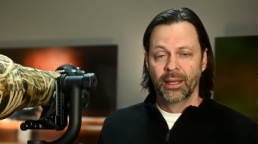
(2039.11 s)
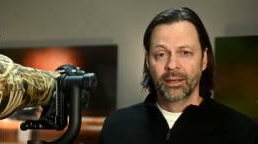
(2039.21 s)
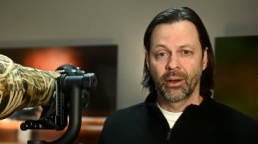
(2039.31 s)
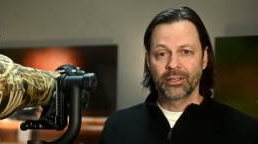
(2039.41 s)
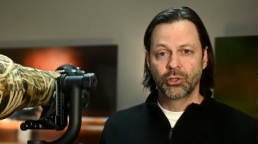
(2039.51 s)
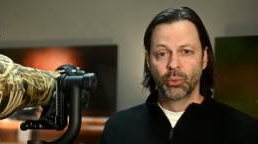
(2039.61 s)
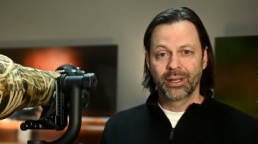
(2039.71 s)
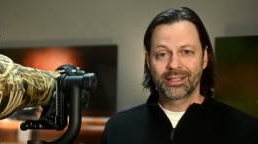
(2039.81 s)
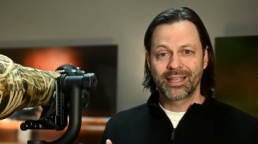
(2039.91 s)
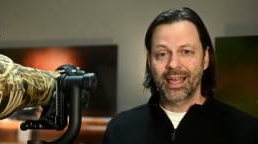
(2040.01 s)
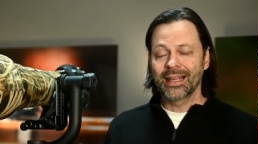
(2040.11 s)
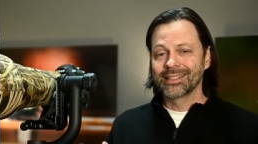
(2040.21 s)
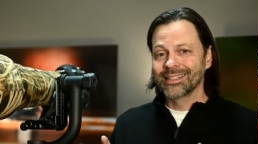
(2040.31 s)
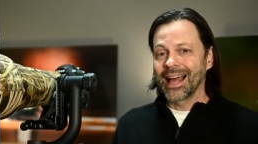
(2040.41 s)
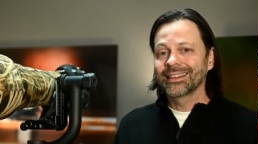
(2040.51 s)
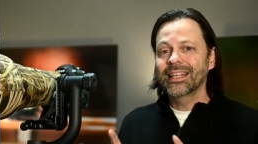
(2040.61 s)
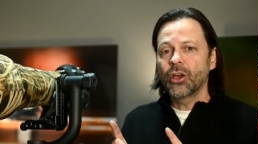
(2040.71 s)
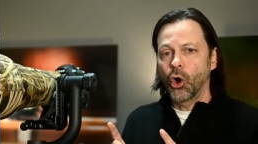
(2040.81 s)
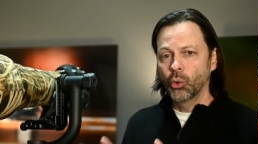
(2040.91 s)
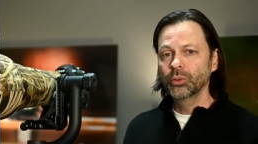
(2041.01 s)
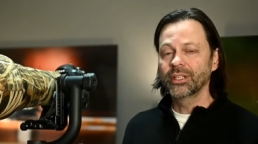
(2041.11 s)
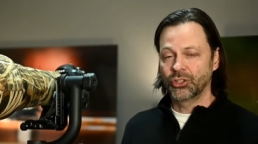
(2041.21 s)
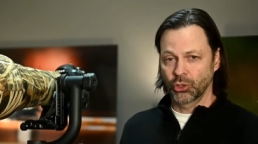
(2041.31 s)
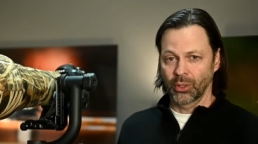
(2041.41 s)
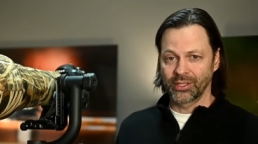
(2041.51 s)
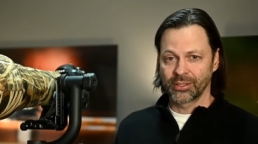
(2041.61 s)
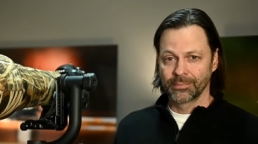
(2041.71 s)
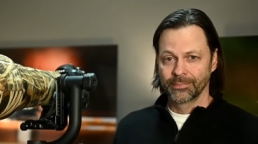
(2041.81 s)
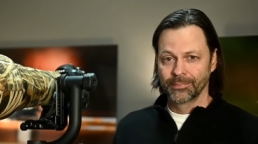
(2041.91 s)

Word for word: Now, I do want to say it's not the only choice.